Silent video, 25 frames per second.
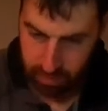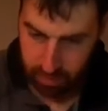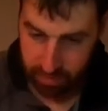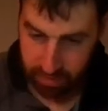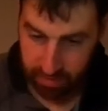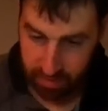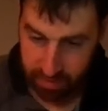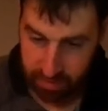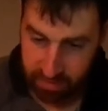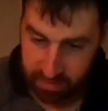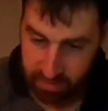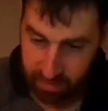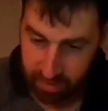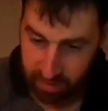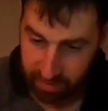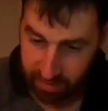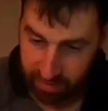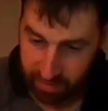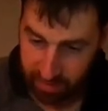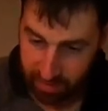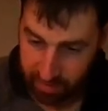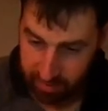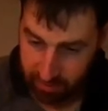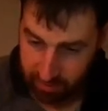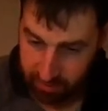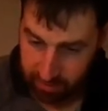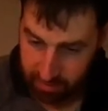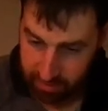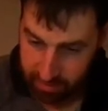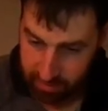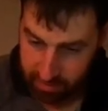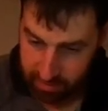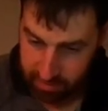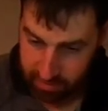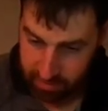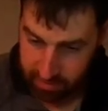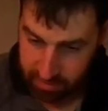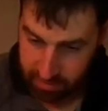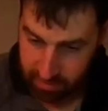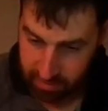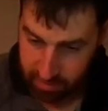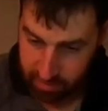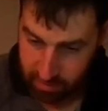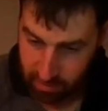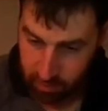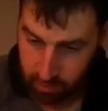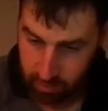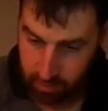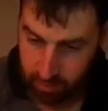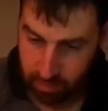That's hanging out. As I said,
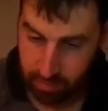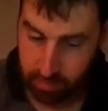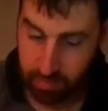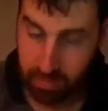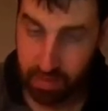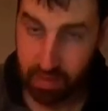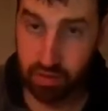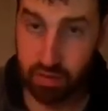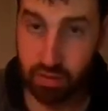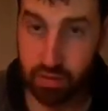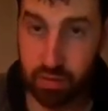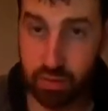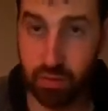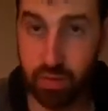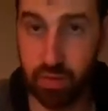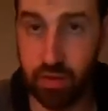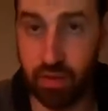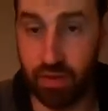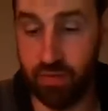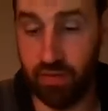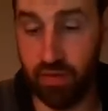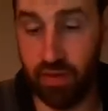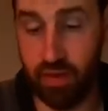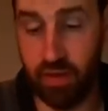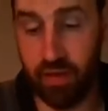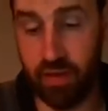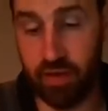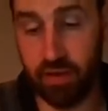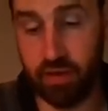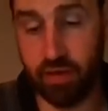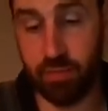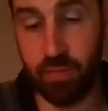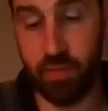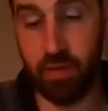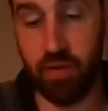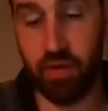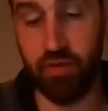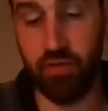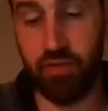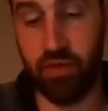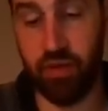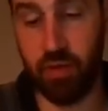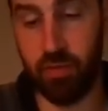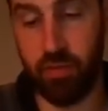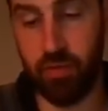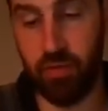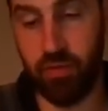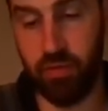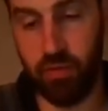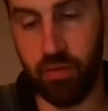you want to make sure everything's perfect
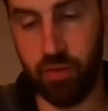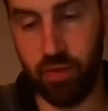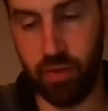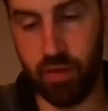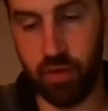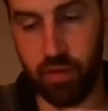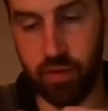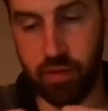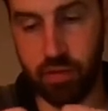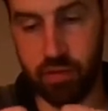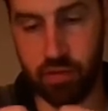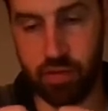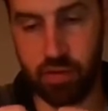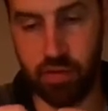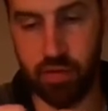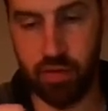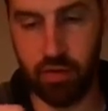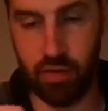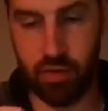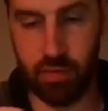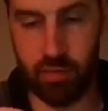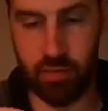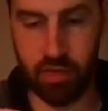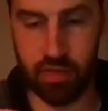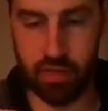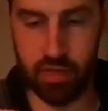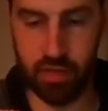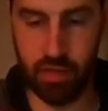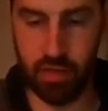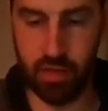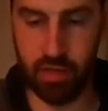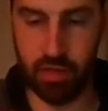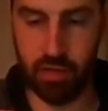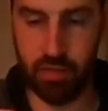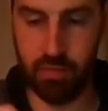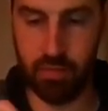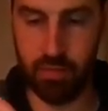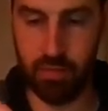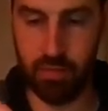before it goes under the machine.